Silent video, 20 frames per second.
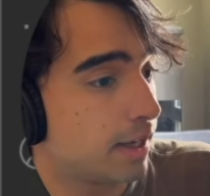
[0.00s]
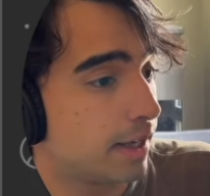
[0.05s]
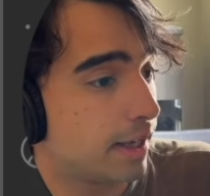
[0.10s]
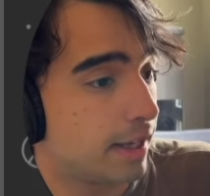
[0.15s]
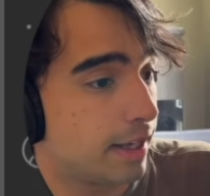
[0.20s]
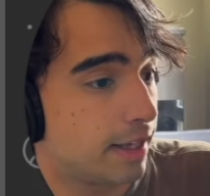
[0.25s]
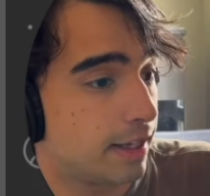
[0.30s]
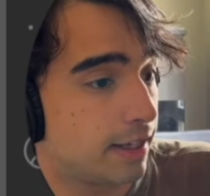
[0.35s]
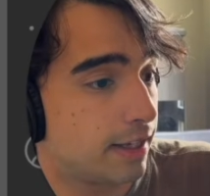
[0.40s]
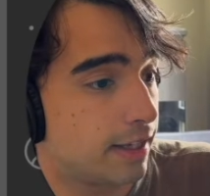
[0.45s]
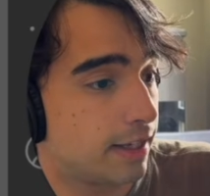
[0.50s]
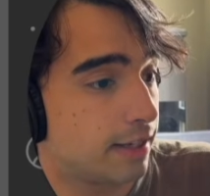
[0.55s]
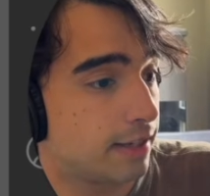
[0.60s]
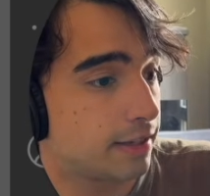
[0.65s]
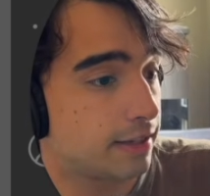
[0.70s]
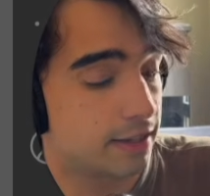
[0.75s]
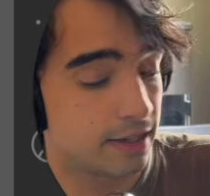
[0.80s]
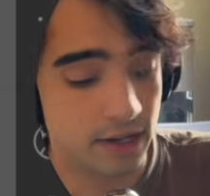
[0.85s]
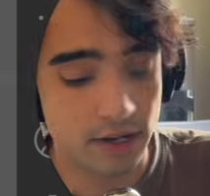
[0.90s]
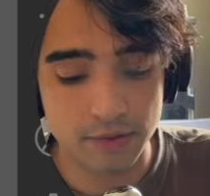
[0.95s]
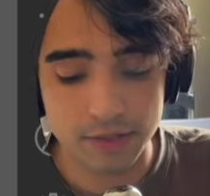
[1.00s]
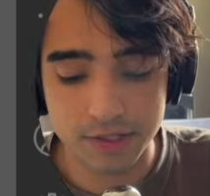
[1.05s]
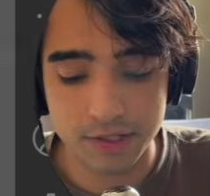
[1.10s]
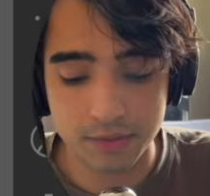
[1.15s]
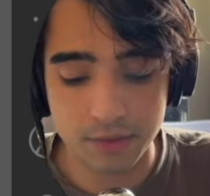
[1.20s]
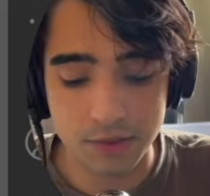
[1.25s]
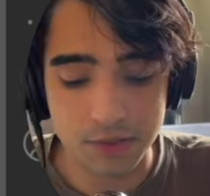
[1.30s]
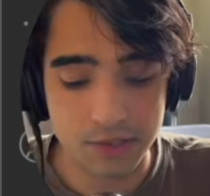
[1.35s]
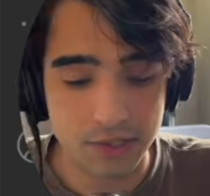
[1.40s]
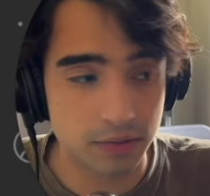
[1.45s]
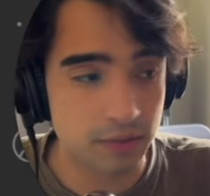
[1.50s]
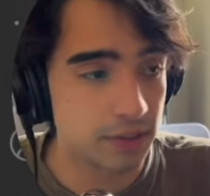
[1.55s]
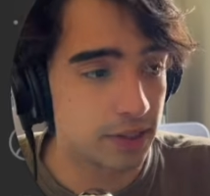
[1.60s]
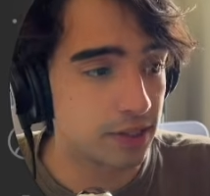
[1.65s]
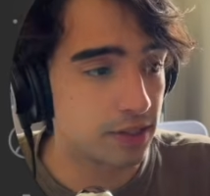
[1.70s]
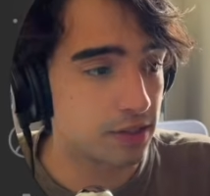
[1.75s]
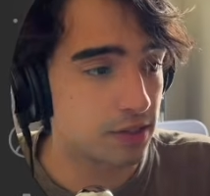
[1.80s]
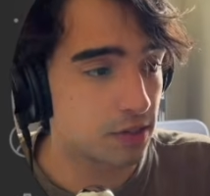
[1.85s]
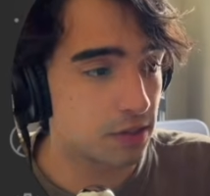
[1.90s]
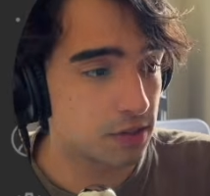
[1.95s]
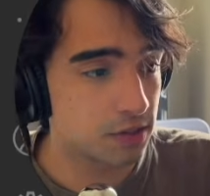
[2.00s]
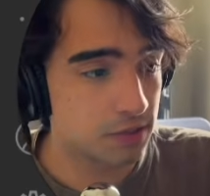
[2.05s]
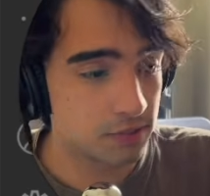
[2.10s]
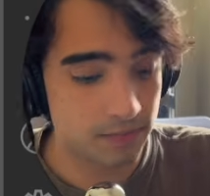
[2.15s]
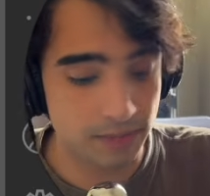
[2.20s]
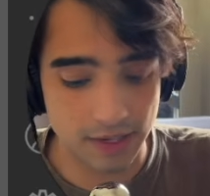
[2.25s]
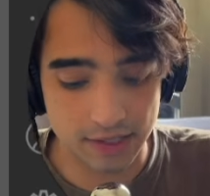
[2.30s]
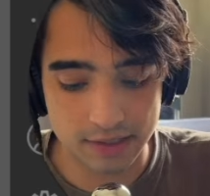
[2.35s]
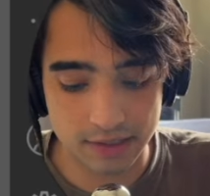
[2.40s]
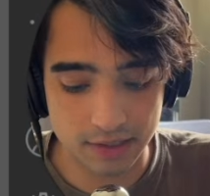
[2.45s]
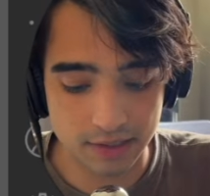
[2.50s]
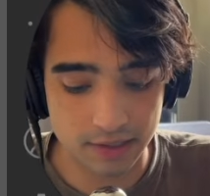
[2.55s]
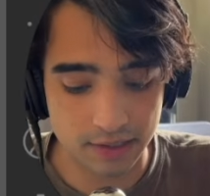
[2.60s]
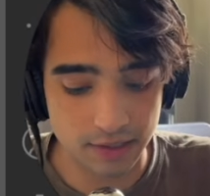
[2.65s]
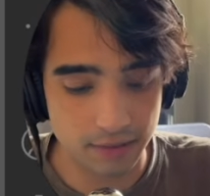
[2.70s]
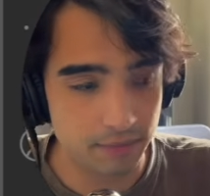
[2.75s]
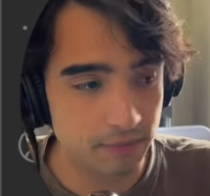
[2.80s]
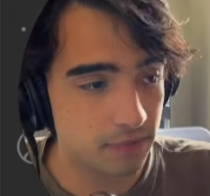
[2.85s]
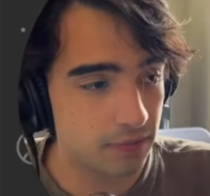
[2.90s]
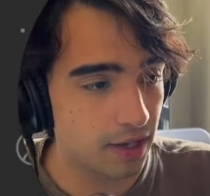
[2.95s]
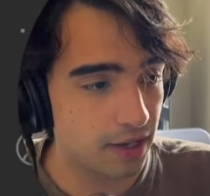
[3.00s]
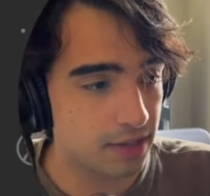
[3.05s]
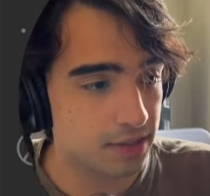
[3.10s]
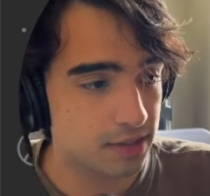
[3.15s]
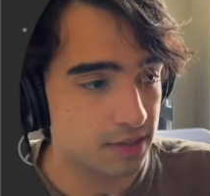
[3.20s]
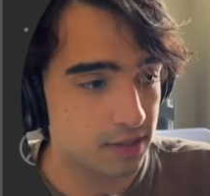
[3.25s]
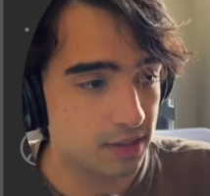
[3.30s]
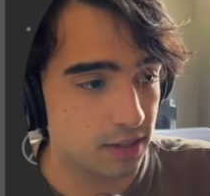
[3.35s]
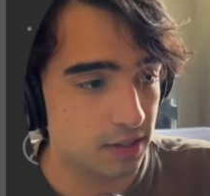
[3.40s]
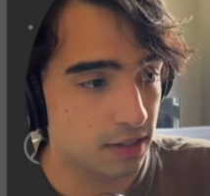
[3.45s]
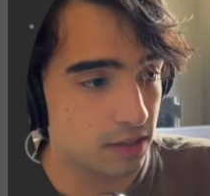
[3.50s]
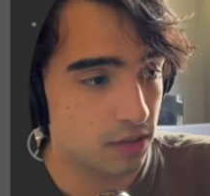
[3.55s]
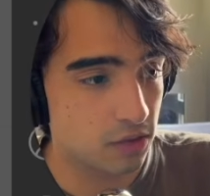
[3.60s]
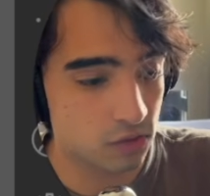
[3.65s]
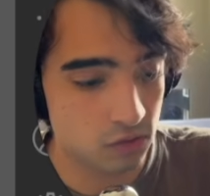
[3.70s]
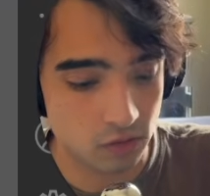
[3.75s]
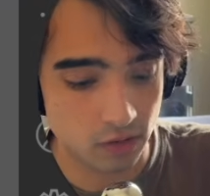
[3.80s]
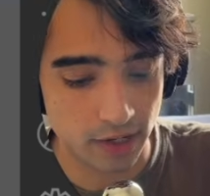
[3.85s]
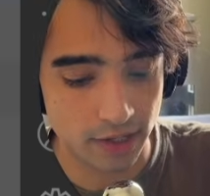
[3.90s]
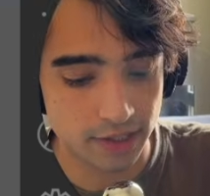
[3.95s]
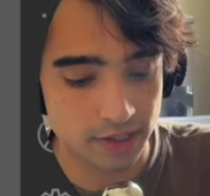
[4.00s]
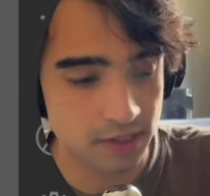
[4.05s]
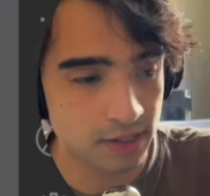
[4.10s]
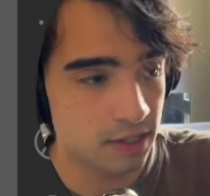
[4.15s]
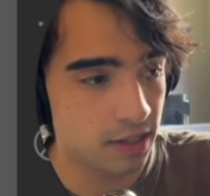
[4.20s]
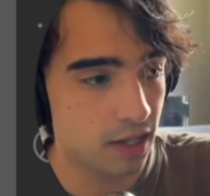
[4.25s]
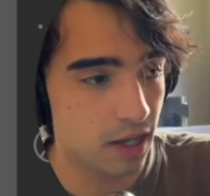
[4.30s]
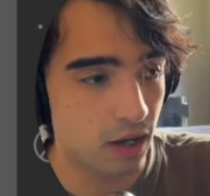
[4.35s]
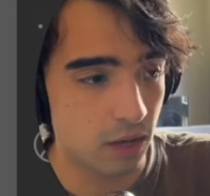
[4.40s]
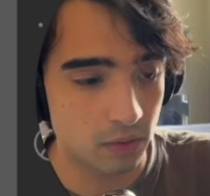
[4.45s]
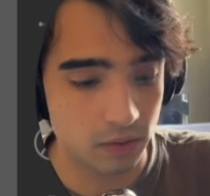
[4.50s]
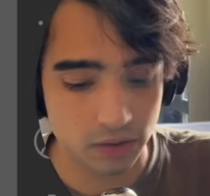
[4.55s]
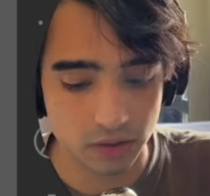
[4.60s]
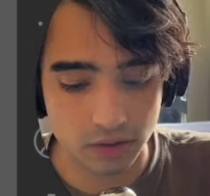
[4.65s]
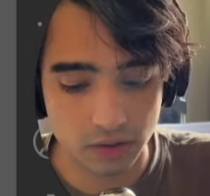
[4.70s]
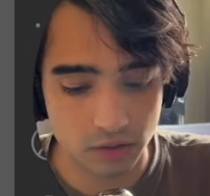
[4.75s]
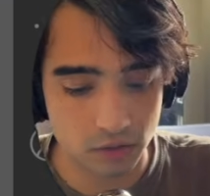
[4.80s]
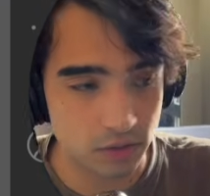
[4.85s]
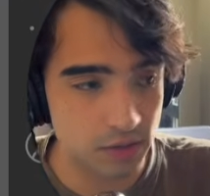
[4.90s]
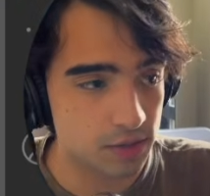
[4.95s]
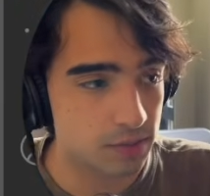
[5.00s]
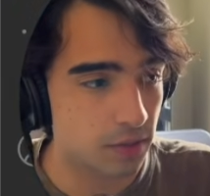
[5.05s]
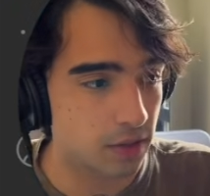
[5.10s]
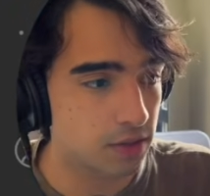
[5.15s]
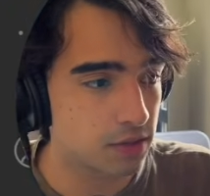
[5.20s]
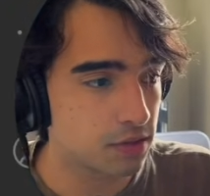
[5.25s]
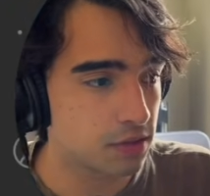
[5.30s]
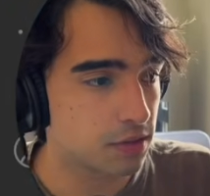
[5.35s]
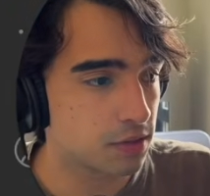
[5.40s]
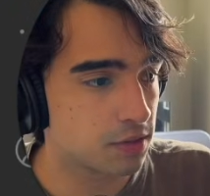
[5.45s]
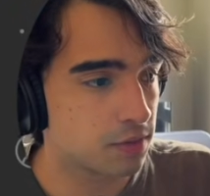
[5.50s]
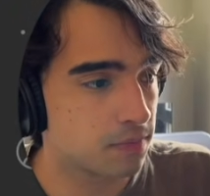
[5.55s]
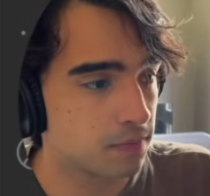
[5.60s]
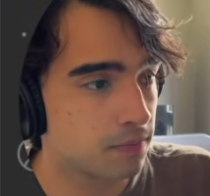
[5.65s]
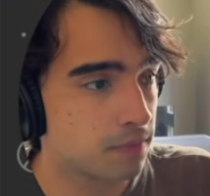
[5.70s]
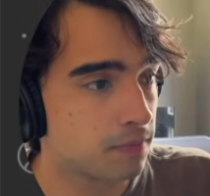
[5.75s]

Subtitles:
And now I suppose that we can just basically write our response.